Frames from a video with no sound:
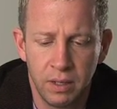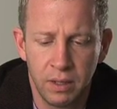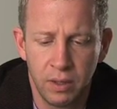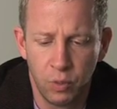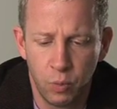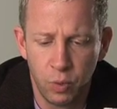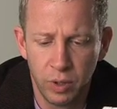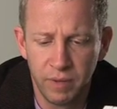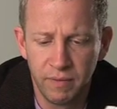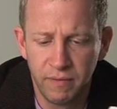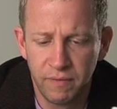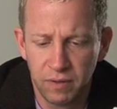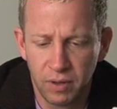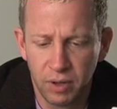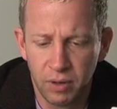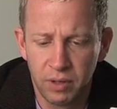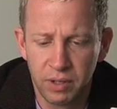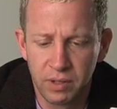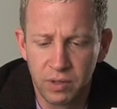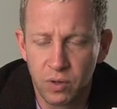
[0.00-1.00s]
The wooden
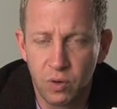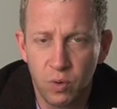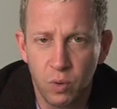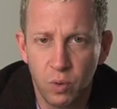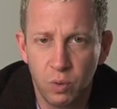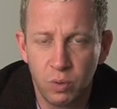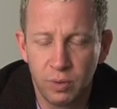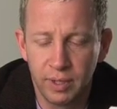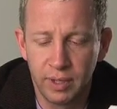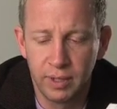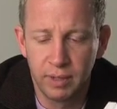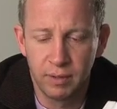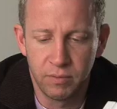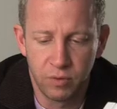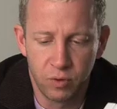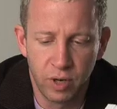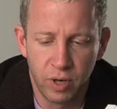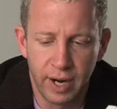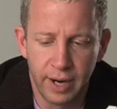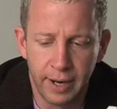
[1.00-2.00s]
floor is cool and
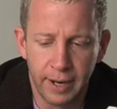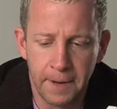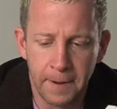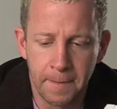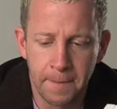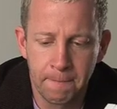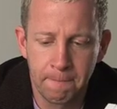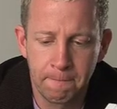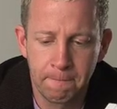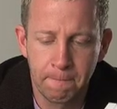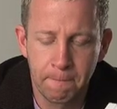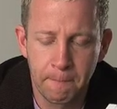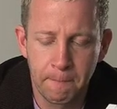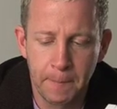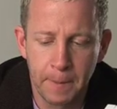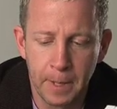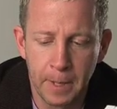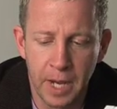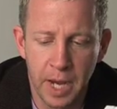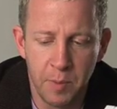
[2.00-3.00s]
dry.
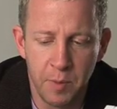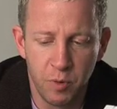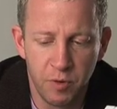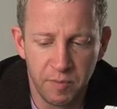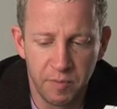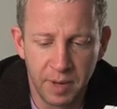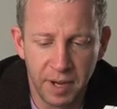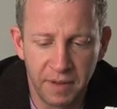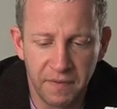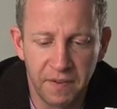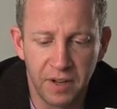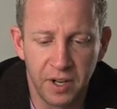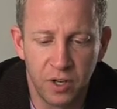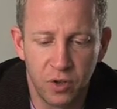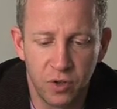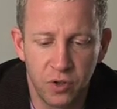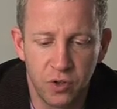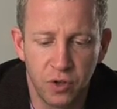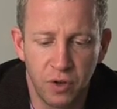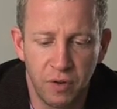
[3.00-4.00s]
I move my
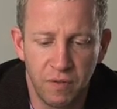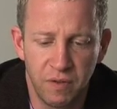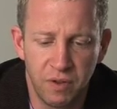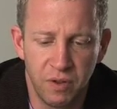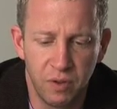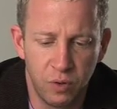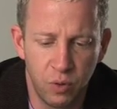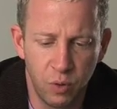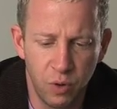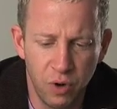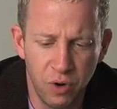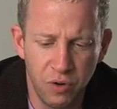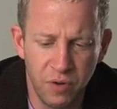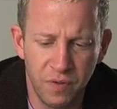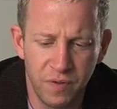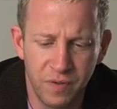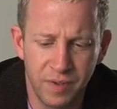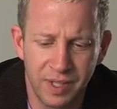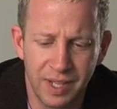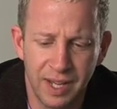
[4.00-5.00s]
fingers over the
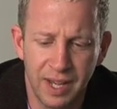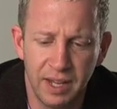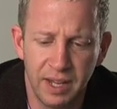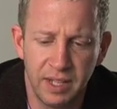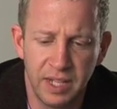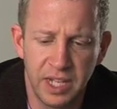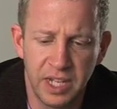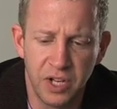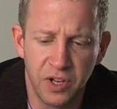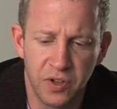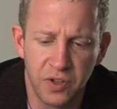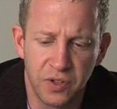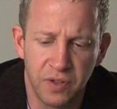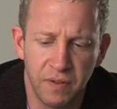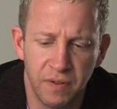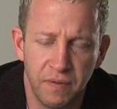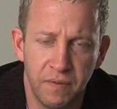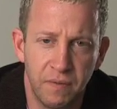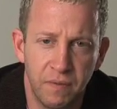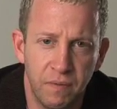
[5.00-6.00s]
grooves that years
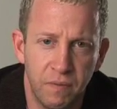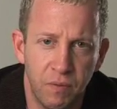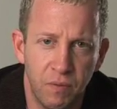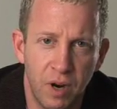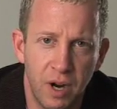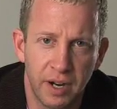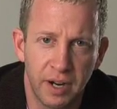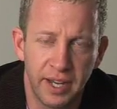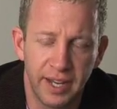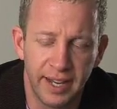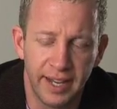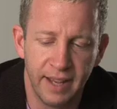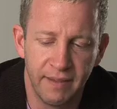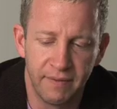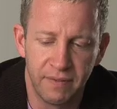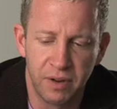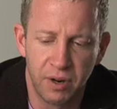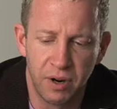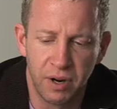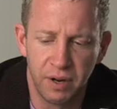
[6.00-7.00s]
of walking
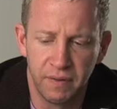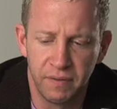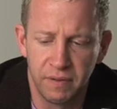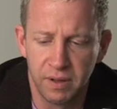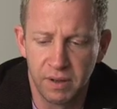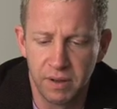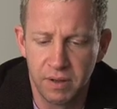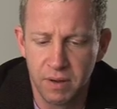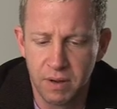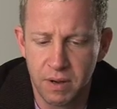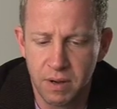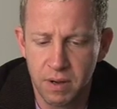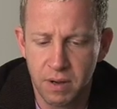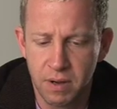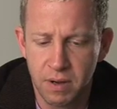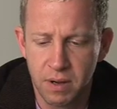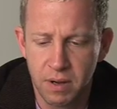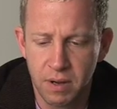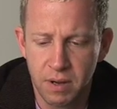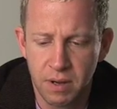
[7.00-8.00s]
have carved.
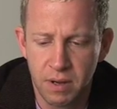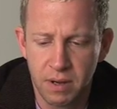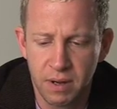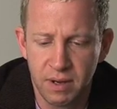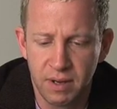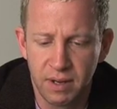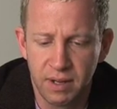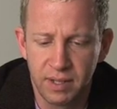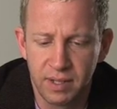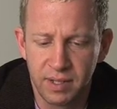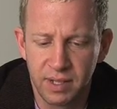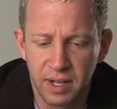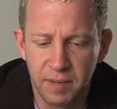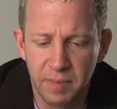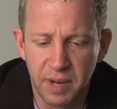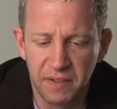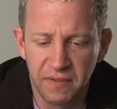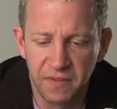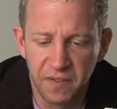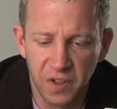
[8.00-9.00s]
I stick
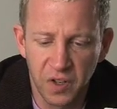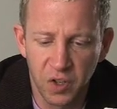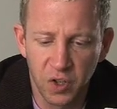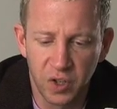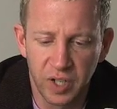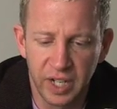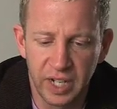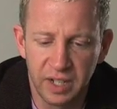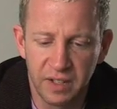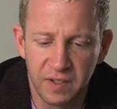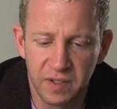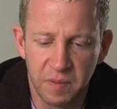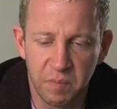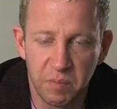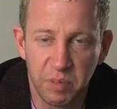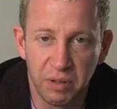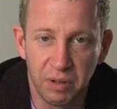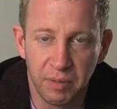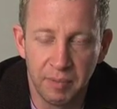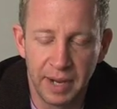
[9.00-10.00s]
my fingernails and
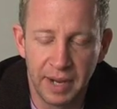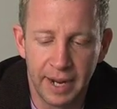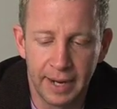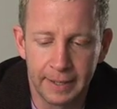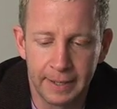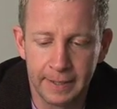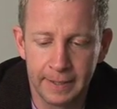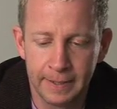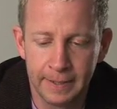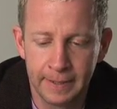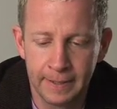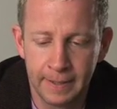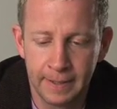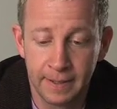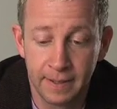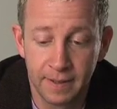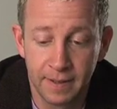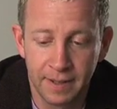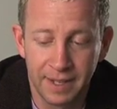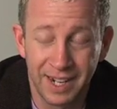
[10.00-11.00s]
pull back.
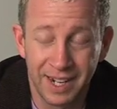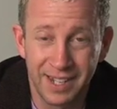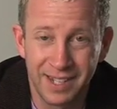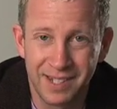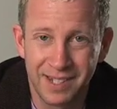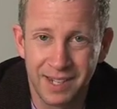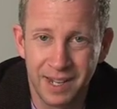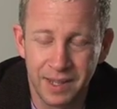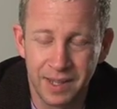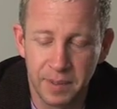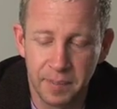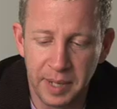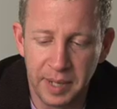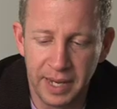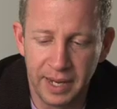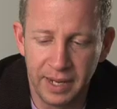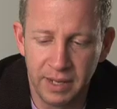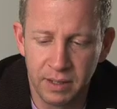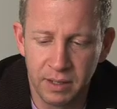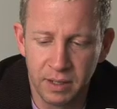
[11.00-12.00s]
Can I stand the
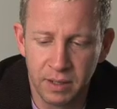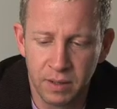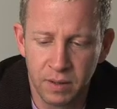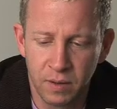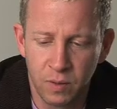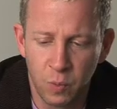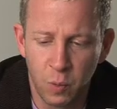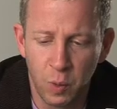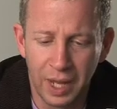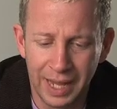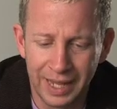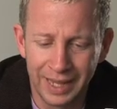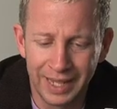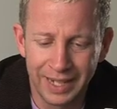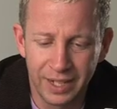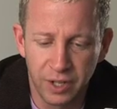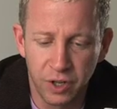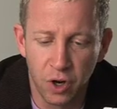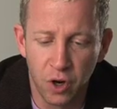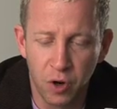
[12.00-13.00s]
pain? Will I
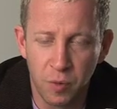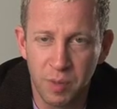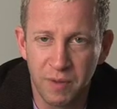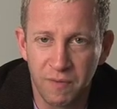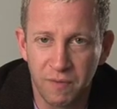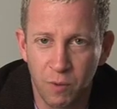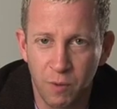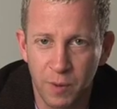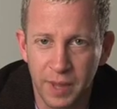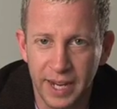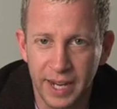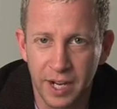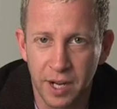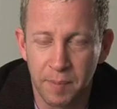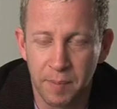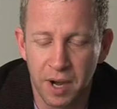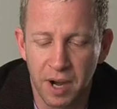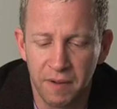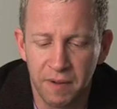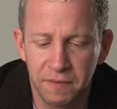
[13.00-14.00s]
let go before they
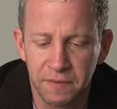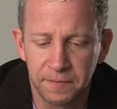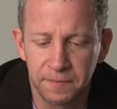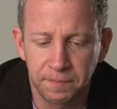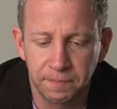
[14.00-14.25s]
come off?